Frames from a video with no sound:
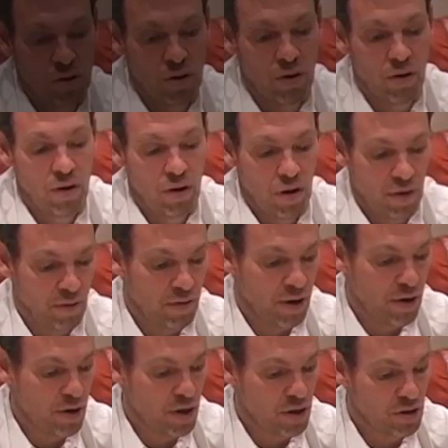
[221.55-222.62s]
are
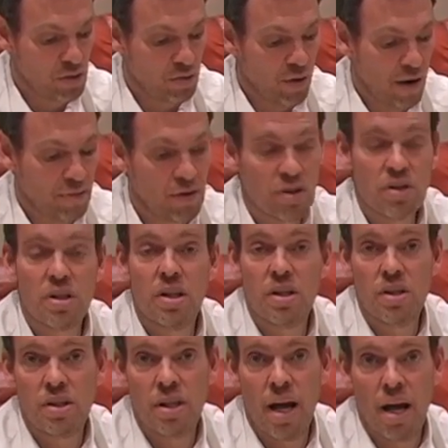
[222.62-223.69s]
various
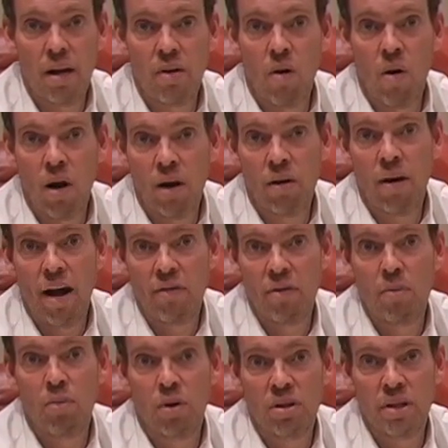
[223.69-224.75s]
references that autograph
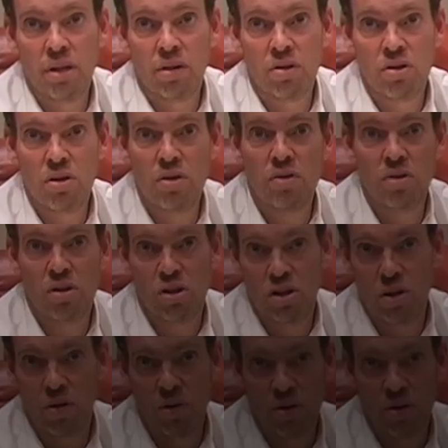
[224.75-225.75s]
and book dealers use to show the